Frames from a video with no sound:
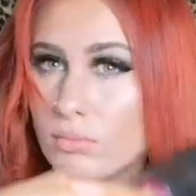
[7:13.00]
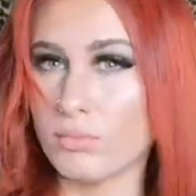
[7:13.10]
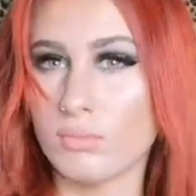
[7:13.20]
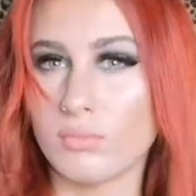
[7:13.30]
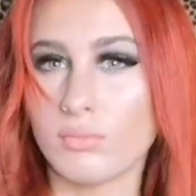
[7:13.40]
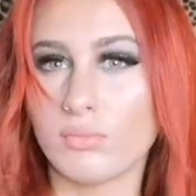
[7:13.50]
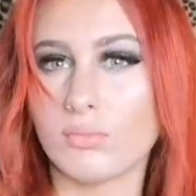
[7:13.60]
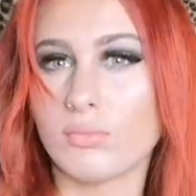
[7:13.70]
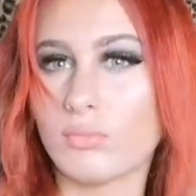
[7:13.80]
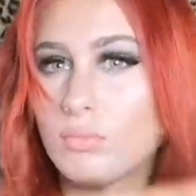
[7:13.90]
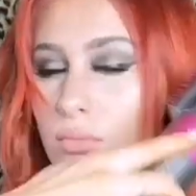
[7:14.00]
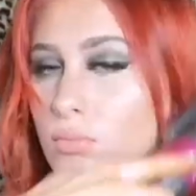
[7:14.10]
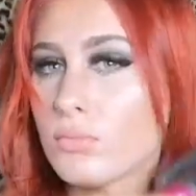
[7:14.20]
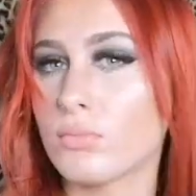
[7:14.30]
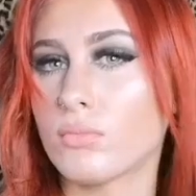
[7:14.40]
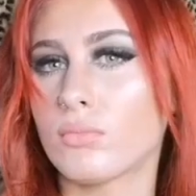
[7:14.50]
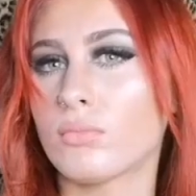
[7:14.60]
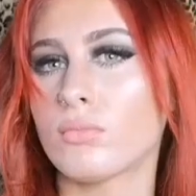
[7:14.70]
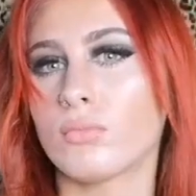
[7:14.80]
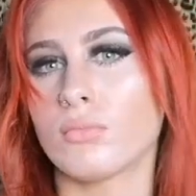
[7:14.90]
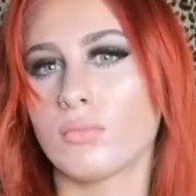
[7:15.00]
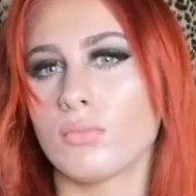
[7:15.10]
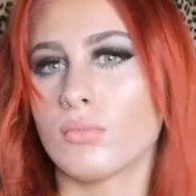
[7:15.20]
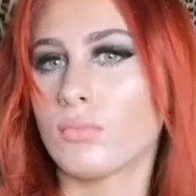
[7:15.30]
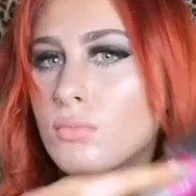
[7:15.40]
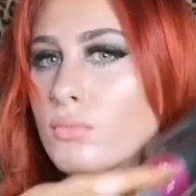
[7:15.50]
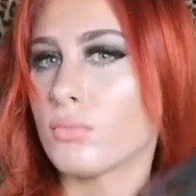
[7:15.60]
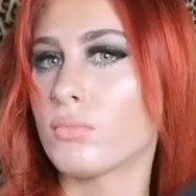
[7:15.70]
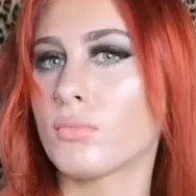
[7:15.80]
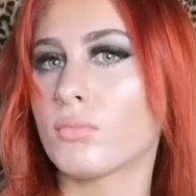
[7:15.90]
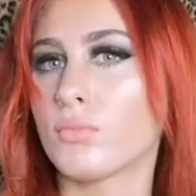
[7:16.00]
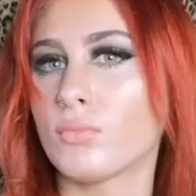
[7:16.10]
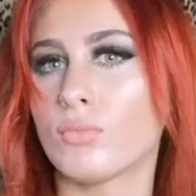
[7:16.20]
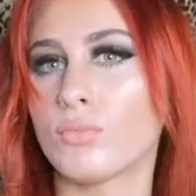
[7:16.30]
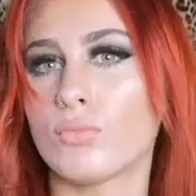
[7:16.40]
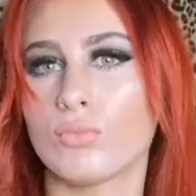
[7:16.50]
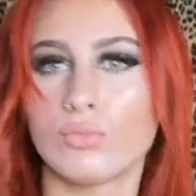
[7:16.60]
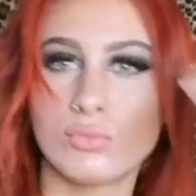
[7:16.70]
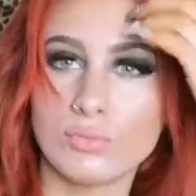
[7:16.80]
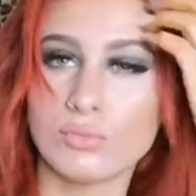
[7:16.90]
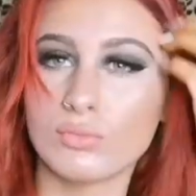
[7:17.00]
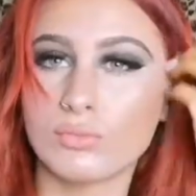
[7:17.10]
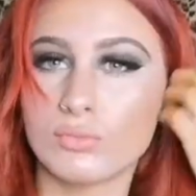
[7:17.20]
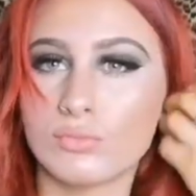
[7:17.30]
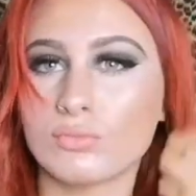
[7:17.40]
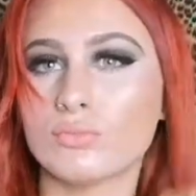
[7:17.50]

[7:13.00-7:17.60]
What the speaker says: No one is speaking in this clip.